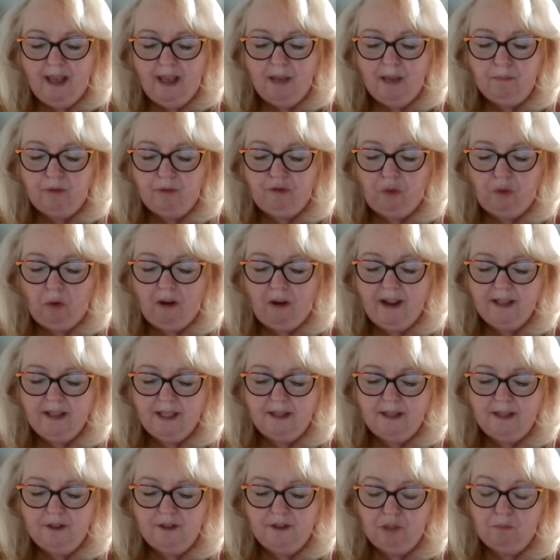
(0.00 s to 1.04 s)
And before I
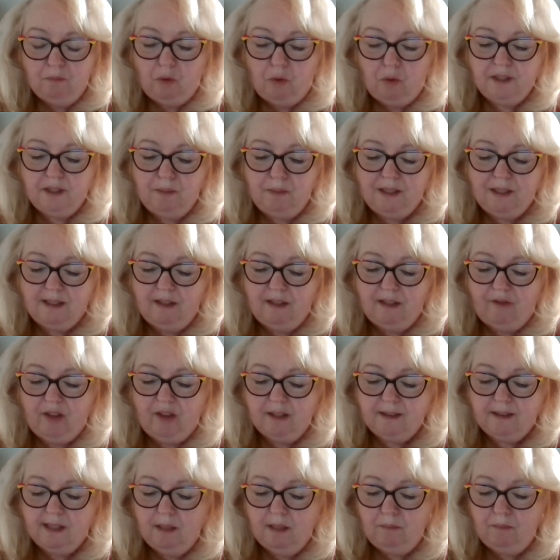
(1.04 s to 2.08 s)
get into more
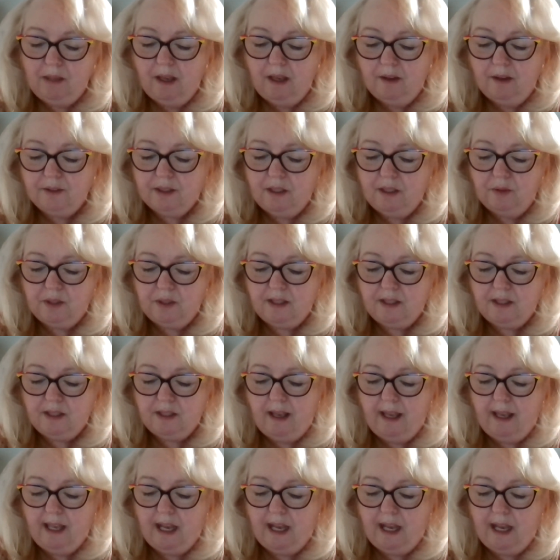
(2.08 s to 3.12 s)
specifics, let me also
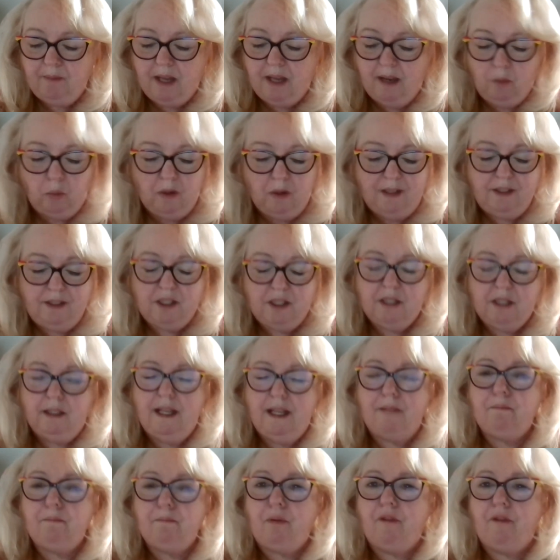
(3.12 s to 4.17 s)
say I'm not one to
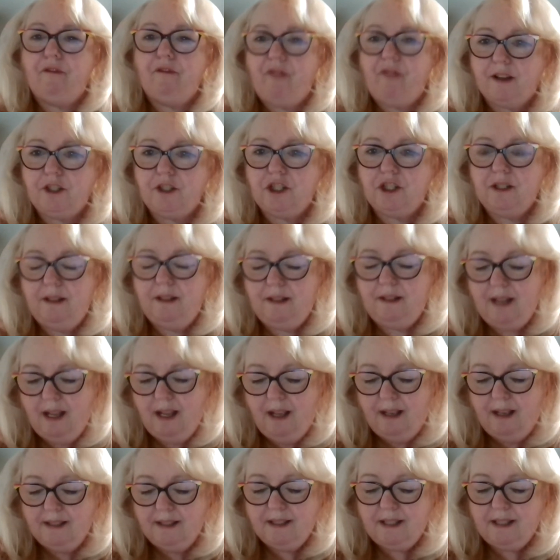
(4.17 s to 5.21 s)
let perfection
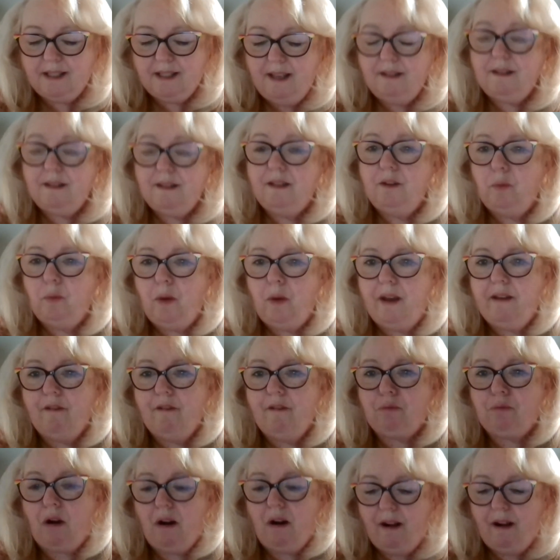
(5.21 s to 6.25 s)
stand in the way
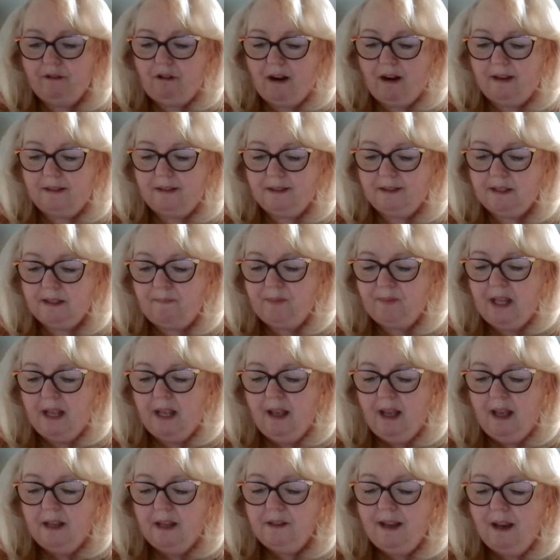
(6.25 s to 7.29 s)
of progress.
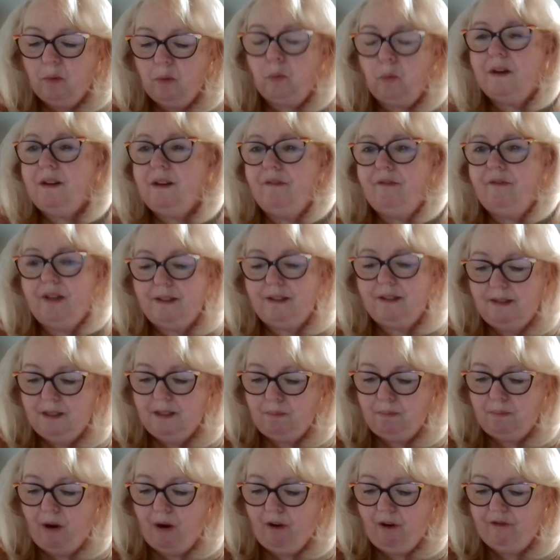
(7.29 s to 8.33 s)
Not one of us
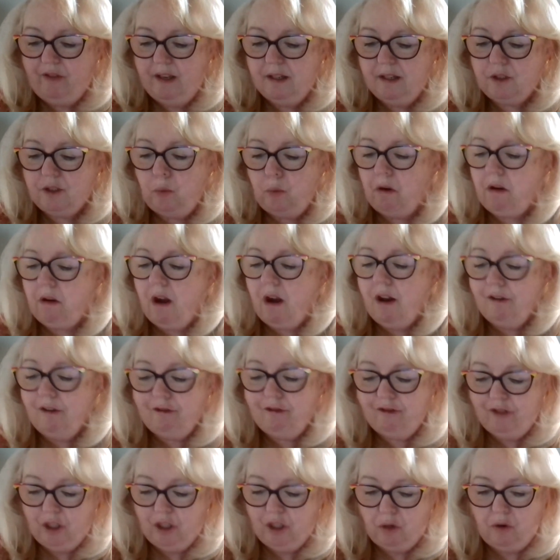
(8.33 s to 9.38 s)
is perfect. We're all
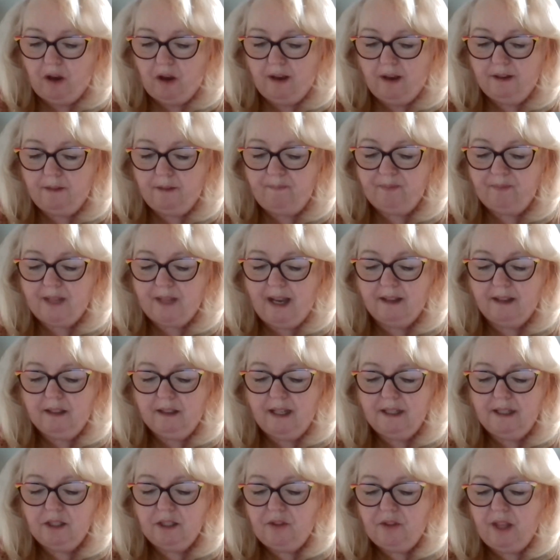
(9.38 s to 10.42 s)
flawed. I'd
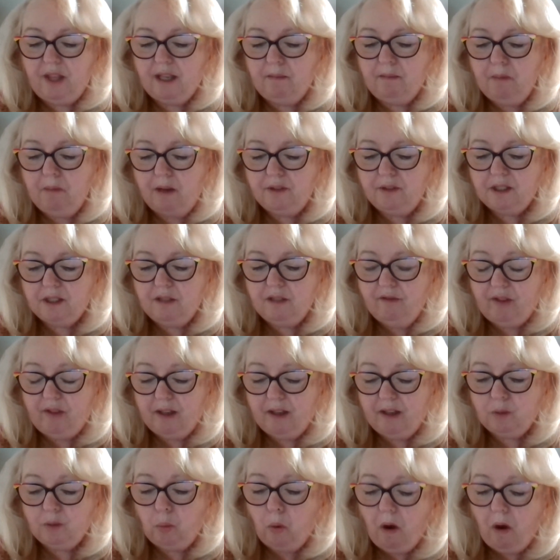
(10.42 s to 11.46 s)
like to think most of
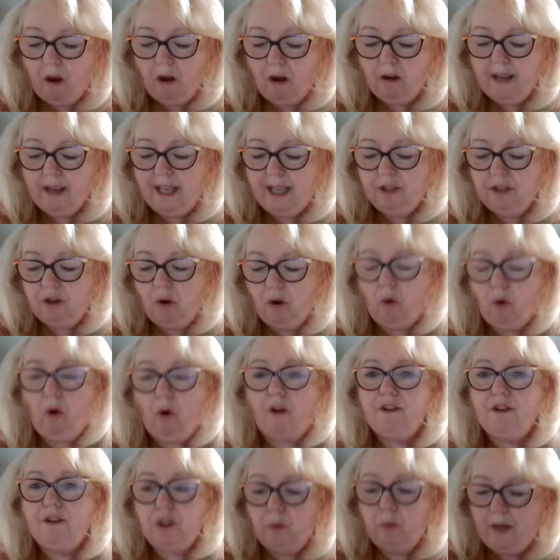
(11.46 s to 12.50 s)
us were and
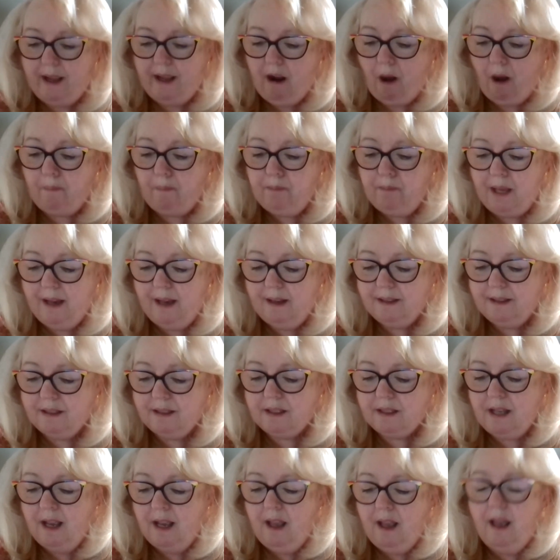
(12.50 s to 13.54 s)
are doing our
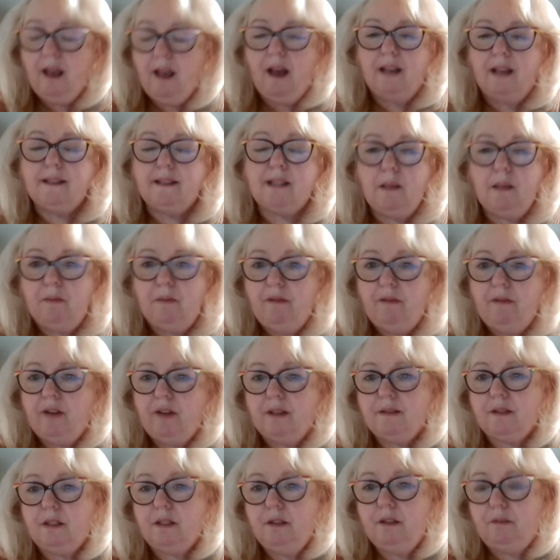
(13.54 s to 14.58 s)
best, some of
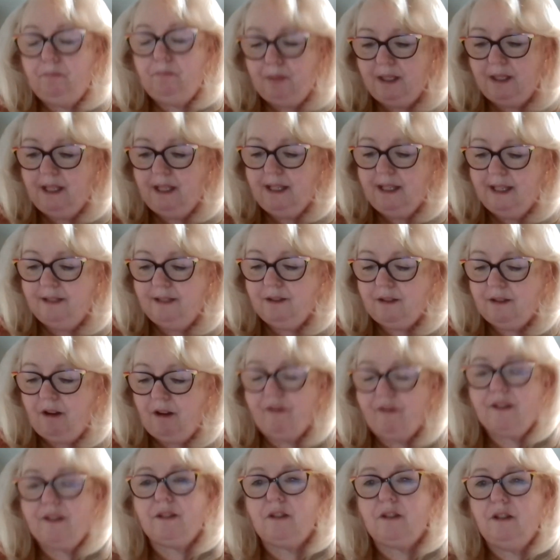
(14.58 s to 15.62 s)
us to be in
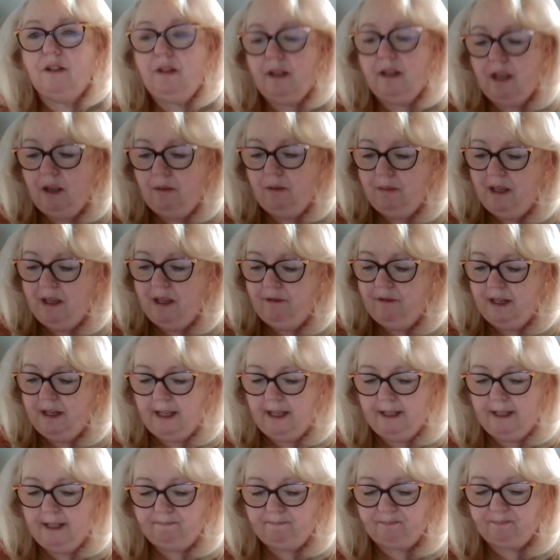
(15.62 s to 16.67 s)
service to the
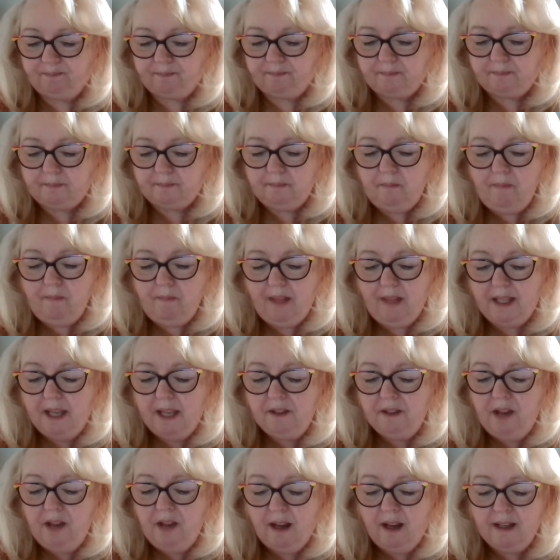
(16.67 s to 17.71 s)
community.
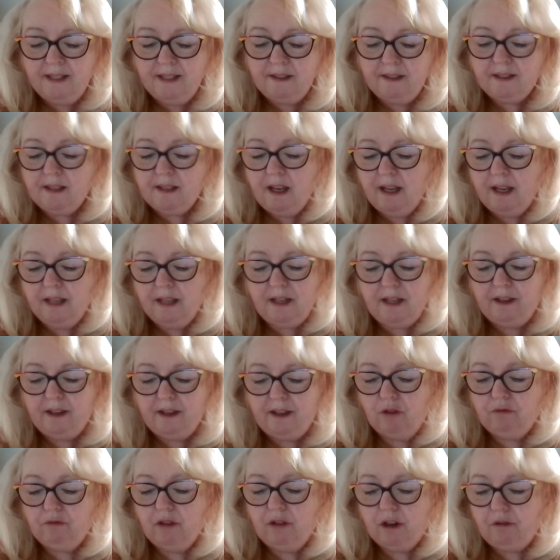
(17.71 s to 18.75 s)
In hindsight, I
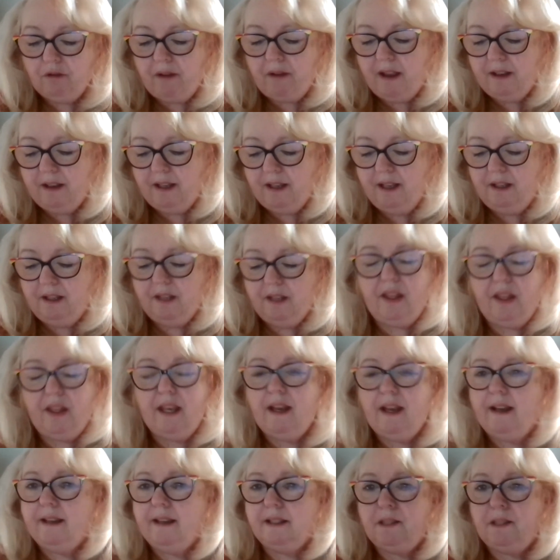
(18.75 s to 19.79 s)
don't regret
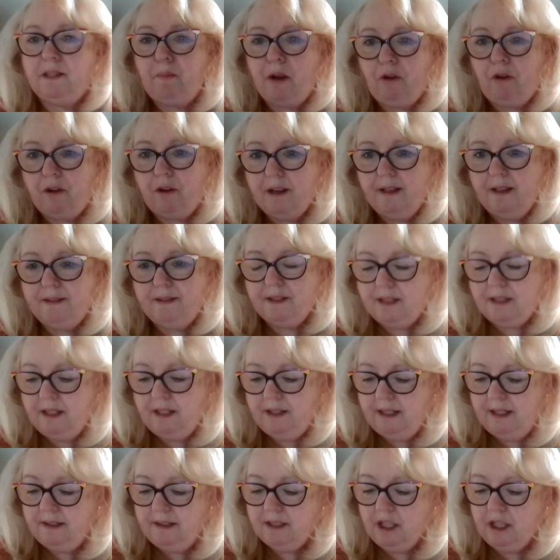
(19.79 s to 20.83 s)
anything I experienced
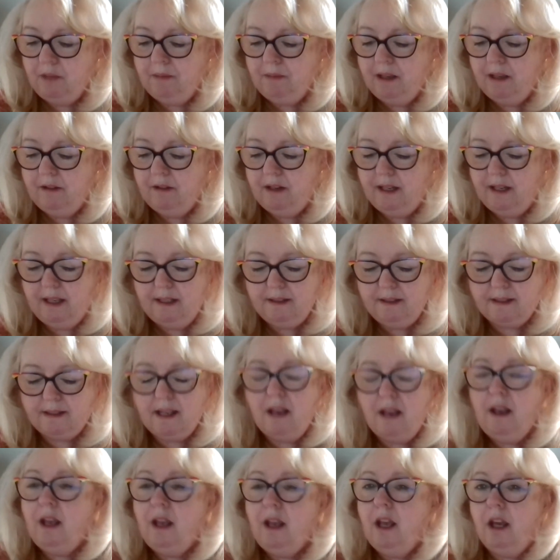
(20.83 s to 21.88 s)
in these communities,
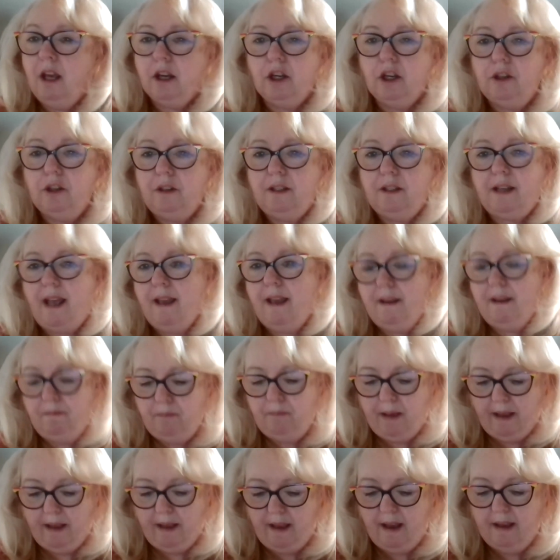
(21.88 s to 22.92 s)
good and
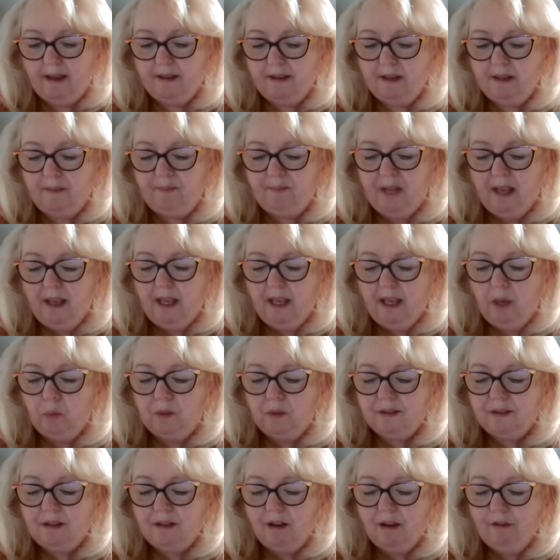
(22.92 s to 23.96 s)
bad. It
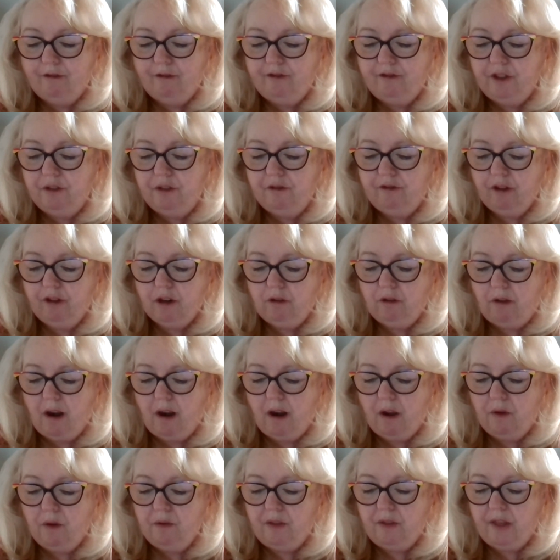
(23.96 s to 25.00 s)
was all food for
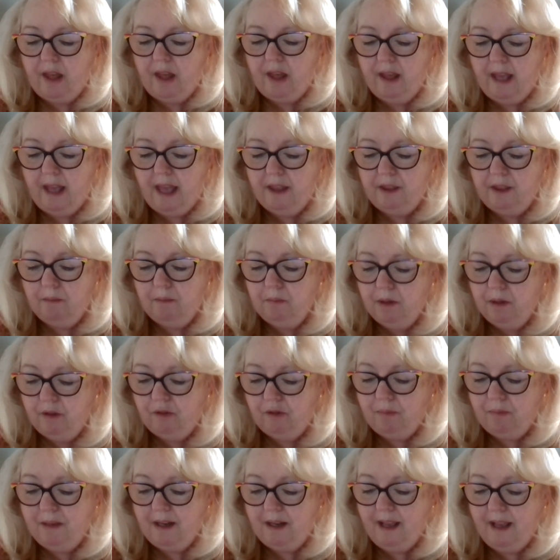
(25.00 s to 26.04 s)
growth, and the
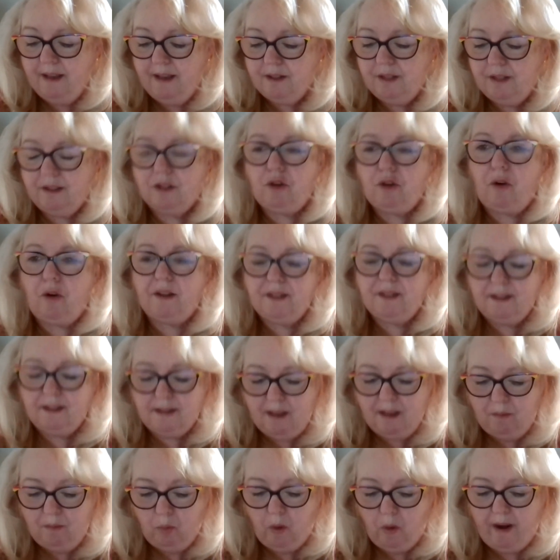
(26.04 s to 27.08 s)
movement had to start
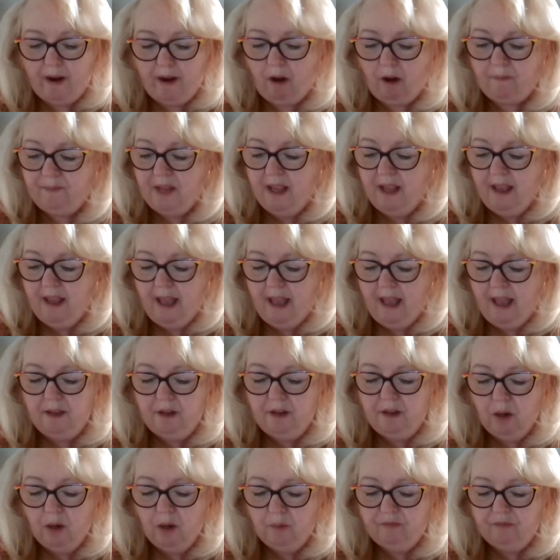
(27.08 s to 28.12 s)
somewhere, and
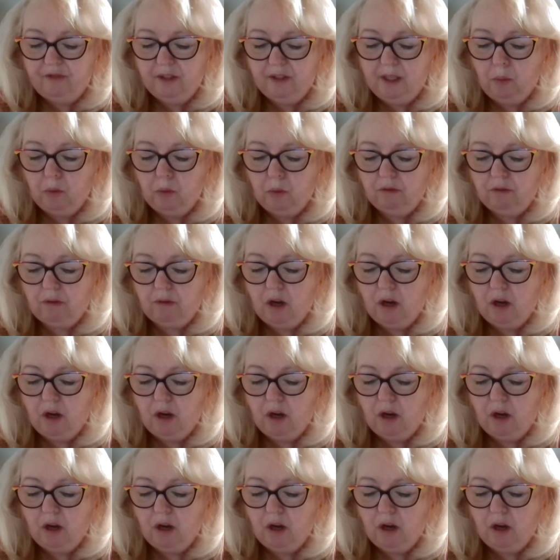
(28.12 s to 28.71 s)
hopefully will